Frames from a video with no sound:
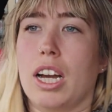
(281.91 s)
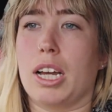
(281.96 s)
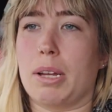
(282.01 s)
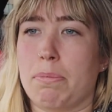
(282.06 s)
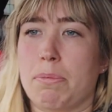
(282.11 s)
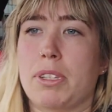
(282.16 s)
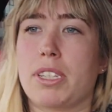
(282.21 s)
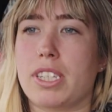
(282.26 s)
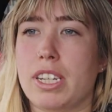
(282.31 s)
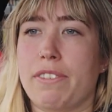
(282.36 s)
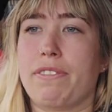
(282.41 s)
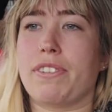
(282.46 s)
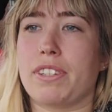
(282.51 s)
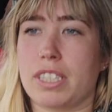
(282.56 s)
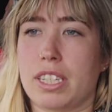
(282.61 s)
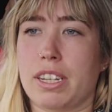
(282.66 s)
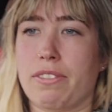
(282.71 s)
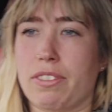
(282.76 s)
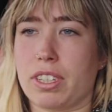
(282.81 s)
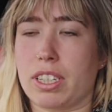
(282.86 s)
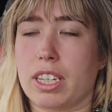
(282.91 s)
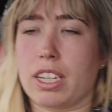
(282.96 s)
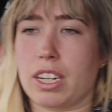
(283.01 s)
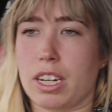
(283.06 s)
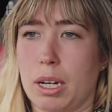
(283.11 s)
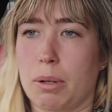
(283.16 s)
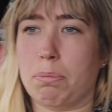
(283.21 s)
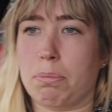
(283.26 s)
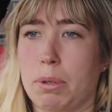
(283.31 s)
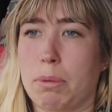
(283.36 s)
stiffens everything
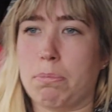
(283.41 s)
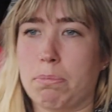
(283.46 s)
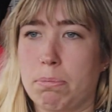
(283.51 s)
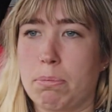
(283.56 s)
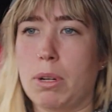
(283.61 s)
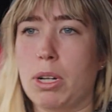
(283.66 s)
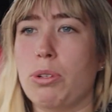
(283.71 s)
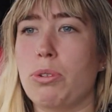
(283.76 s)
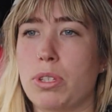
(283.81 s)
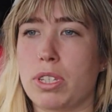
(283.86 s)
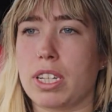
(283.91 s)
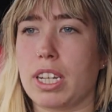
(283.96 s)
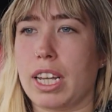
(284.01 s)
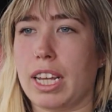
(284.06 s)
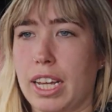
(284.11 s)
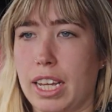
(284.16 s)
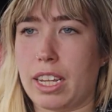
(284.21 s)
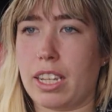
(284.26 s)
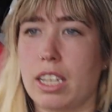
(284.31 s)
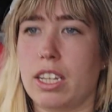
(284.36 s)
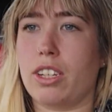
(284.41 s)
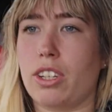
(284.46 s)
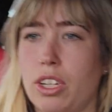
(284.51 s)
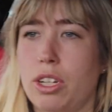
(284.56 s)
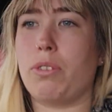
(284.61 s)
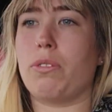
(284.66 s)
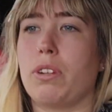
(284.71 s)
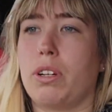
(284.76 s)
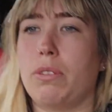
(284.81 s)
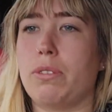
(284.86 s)
up, but mostly
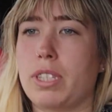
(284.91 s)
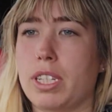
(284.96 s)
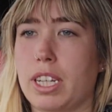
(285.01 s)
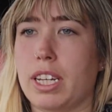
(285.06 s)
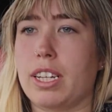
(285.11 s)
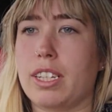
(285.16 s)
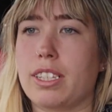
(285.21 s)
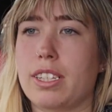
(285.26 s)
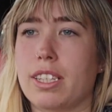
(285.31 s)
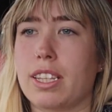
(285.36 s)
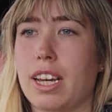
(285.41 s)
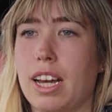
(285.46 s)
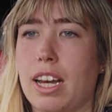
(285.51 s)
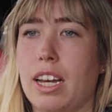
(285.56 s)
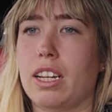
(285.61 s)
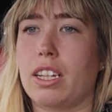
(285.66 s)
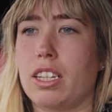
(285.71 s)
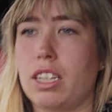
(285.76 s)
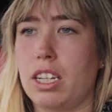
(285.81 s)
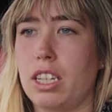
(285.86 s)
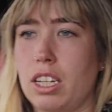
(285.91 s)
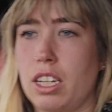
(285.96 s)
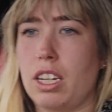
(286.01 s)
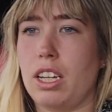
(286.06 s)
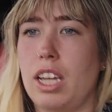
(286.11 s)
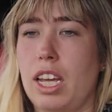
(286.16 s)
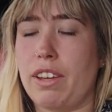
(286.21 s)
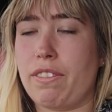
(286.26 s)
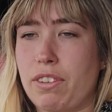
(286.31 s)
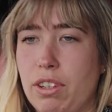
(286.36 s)
you notice that
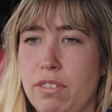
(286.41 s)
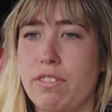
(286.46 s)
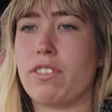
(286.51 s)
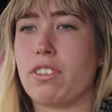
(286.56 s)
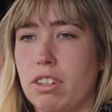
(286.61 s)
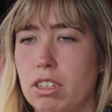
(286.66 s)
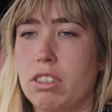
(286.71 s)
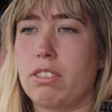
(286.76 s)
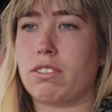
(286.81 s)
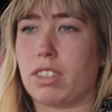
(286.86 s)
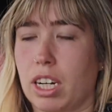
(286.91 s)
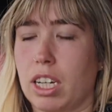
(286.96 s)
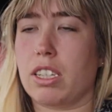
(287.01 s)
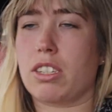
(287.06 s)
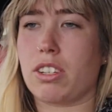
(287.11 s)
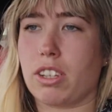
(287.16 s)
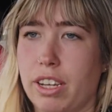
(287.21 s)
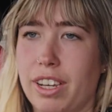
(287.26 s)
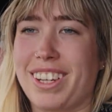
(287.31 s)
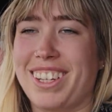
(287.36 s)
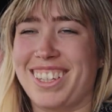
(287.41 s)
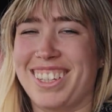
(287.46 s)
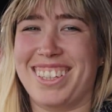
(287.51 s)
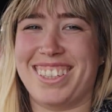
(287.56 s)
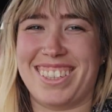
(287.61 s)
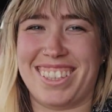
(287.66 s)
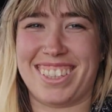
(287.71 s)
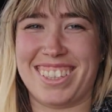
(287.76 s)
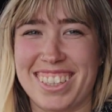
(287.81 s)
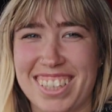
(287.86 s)
if you've got, right, so
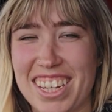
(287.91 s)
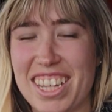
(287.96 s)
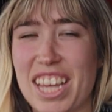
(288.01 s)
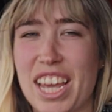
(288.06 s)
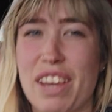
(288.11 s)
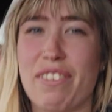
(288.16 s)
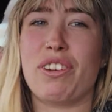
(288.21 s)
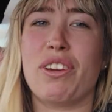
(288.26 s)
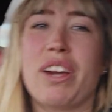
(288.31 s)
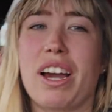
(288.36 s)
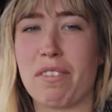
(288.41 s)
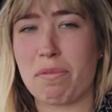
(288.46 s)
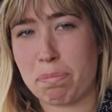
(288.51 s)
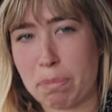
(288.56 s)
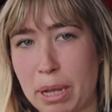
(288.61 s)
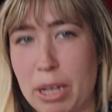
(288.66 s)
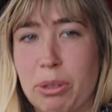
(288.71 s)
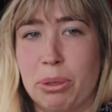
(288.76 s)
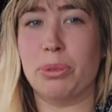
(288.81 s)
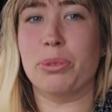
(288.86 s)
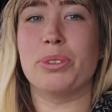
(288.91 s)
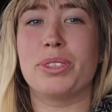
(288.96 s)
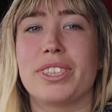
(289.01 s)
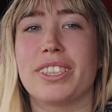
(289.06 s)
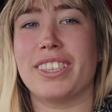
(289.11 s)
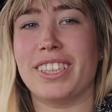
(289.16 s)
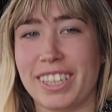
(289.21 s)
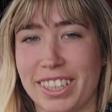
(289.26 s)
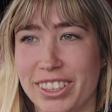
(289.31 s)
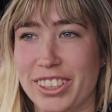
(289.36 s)
if you have pills
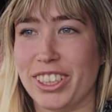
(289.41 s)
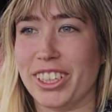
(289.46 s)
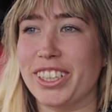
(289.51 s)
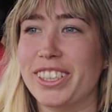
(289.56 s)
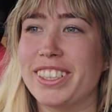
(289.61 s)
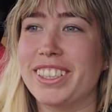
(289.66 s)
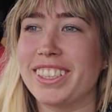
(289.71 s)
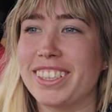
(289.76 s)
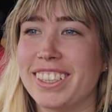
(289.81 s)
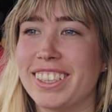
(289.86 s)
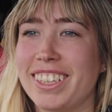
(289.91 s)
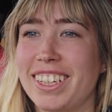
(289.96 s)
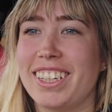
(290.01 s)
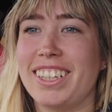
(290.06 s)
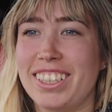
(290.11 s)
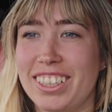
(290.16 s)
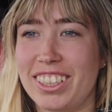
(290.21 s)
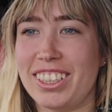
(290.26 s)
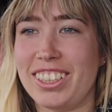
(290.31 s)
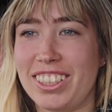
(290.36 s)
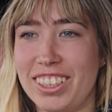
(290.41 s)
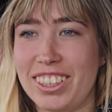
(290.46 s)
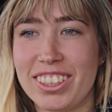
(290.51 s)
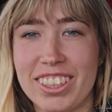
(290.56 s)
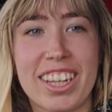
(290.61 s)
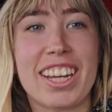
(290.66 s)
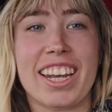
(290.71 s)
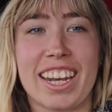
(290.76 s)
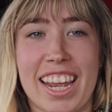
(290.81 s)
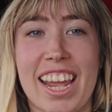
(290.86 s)
in you, you're
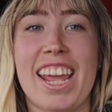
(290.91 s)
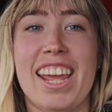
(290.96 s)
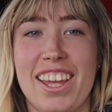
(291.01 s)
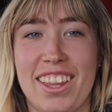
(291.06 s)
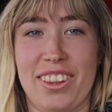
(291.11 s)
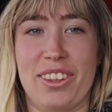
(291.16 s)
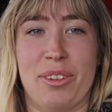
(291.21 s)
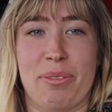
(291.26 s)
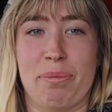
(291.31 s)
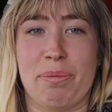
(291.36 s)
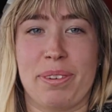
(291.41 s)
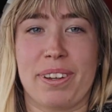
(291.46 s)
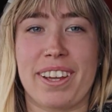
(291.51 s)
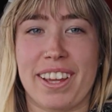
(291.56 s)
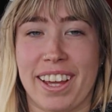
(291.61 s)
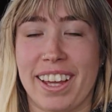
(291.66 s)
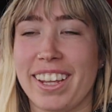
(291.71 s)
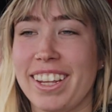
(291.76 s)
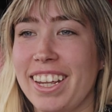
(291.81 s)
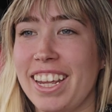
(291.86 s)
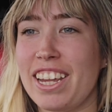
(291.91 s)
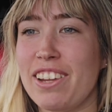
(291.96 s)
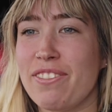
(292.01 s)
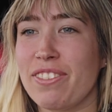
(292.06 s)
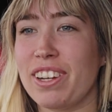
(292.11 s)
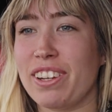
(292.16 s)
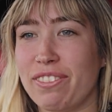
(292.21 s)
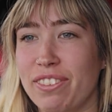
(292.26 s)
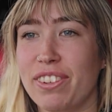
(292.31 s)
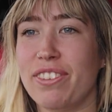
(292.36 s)
going to hear them, okay?
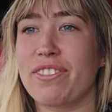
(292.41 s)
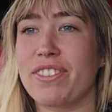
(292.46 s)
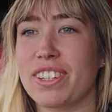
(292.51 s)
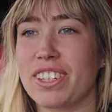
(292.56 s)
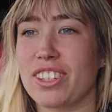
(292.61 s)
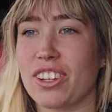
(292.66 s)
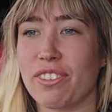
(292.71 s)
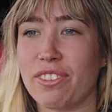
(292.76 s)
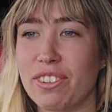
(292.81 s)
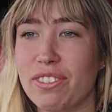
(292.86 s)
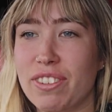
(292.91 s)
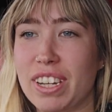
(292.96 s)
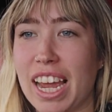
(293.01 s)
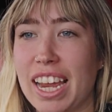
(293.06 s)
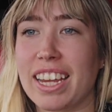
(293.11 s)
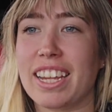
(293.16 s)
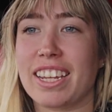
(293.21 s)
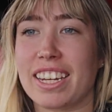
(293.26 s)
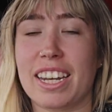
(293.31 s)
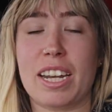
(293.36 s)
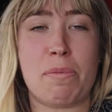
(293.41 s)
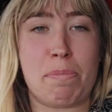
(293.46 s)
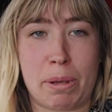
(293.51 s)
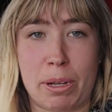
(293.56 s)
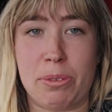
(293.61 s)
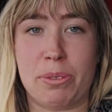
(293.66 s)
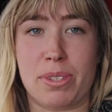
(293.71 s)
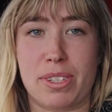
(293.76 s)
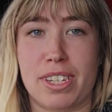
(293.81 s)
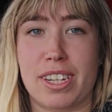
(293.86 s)
Even if you've taken any
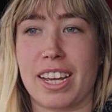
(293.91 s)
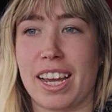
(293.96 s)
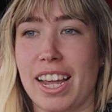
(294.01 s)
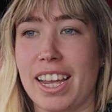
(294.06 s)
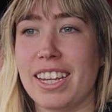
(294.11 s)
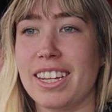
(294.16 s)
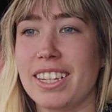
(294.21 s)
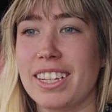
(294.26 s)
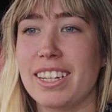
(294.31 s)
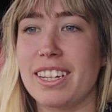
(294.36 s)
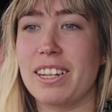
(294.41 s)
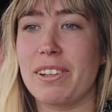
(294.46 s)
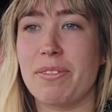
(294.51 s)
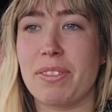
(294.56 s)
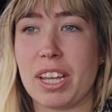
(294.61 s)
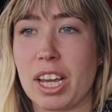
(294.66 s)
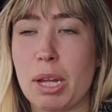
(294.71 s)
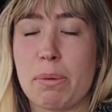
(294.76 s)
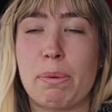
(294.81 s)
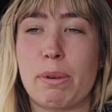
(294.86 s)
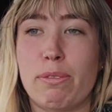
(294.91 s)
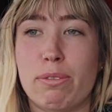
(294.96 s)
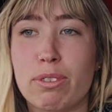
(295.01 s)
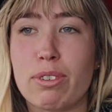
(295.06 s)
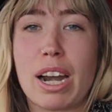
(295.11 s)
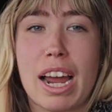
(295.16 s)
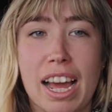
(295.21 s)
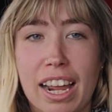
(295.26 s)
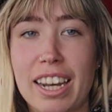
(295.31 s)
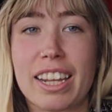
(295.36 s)
pills today, they're going to be
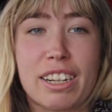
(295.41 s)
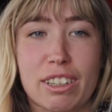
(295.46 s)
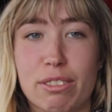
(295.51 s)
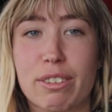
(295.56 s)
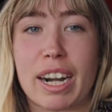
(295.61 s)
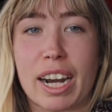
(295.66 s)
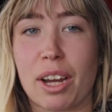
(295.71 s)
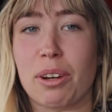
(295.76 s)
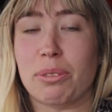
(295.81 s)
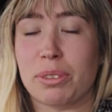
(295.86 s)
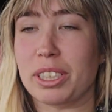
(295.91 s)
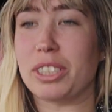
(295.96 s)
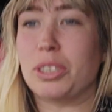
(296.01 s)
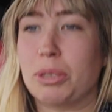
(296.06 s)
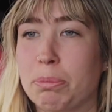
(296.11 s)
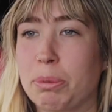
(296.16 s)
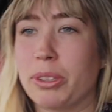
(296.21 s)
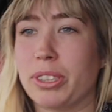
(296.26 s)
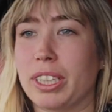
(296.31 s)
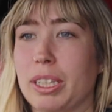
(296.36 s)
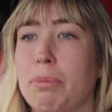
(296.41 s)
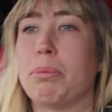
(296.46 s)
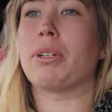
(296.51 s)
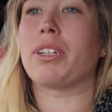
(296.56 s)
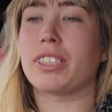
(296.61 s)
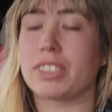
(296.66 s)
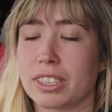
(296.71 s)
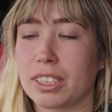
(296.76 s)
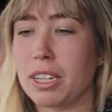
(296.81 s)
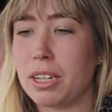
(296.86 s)
rattling around in your body,
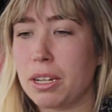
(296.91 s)
because